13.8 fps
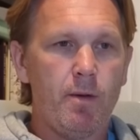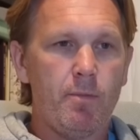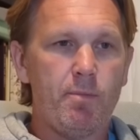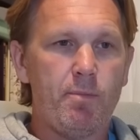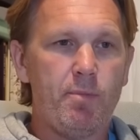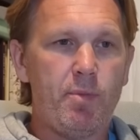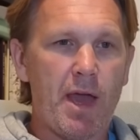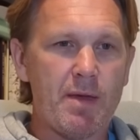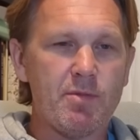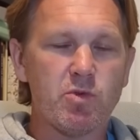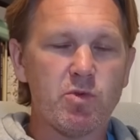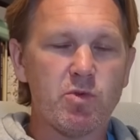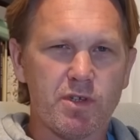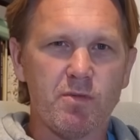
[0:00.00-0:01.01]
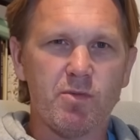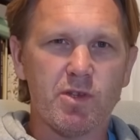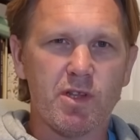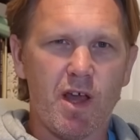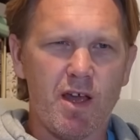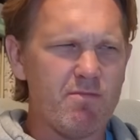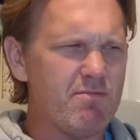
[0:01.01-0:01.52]
But Hamish Watson was
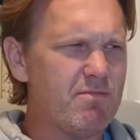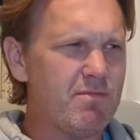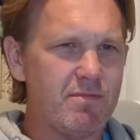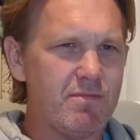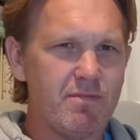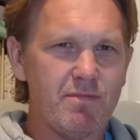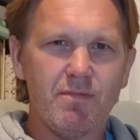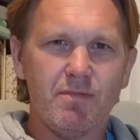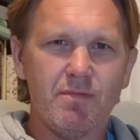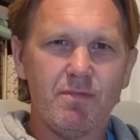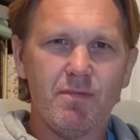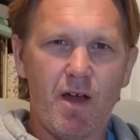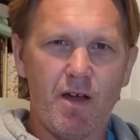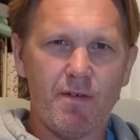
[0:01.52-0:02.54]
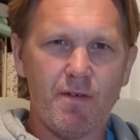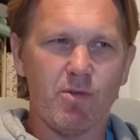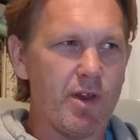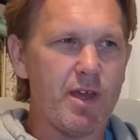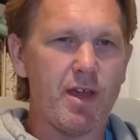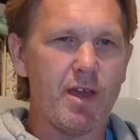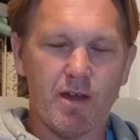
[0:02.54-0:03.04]
like, I've still got
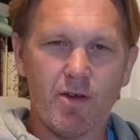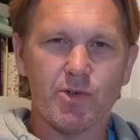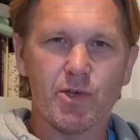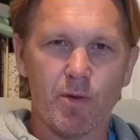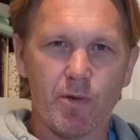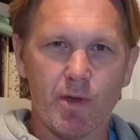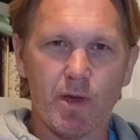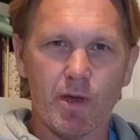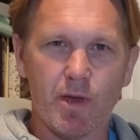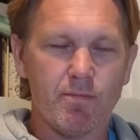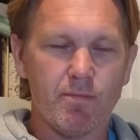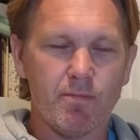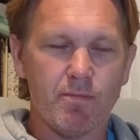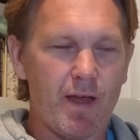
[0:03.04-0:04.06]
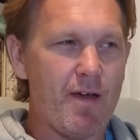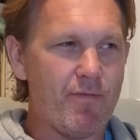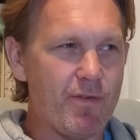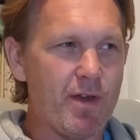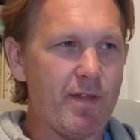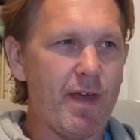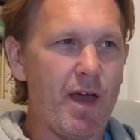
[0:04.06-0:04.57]
it and I'll show you. And that
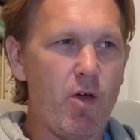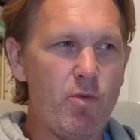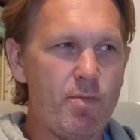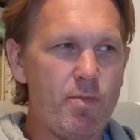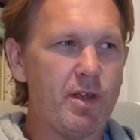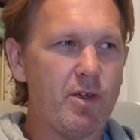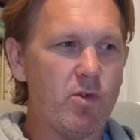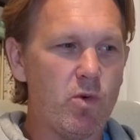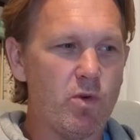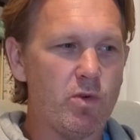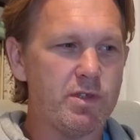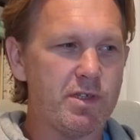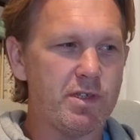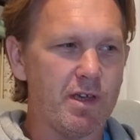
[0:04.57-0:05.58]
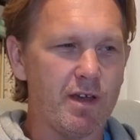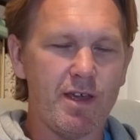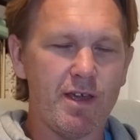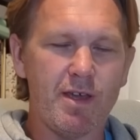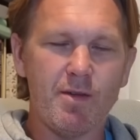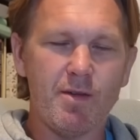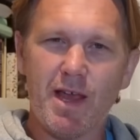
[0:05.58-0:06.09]
opening quarter, he
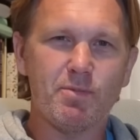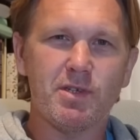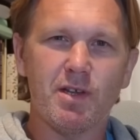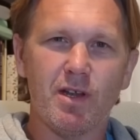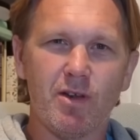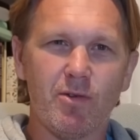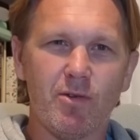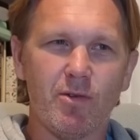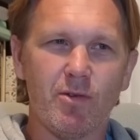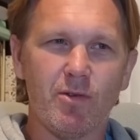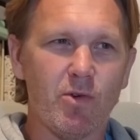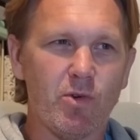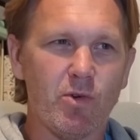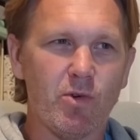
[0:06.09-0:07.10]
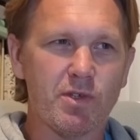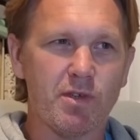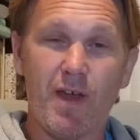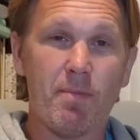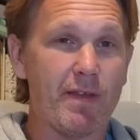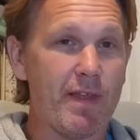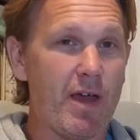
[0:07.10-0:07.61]
was absolutely awesome. Fair
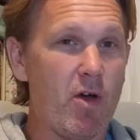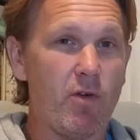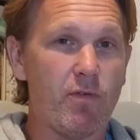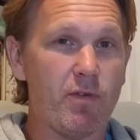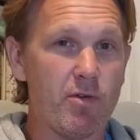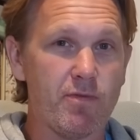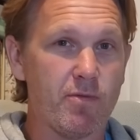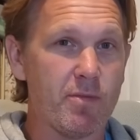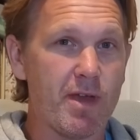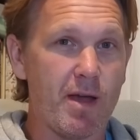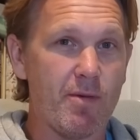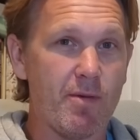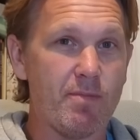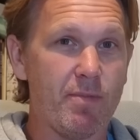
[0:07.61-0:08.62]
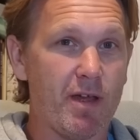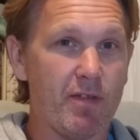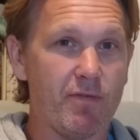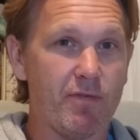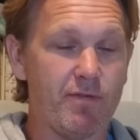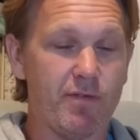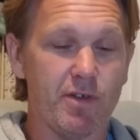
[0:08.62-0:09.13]
play, that offload from Cam Redpath
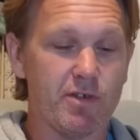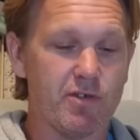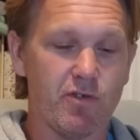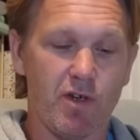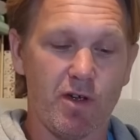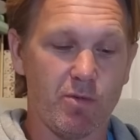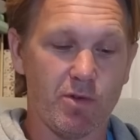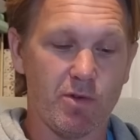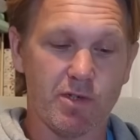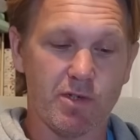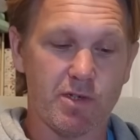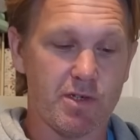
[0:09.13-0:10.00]
for the first try was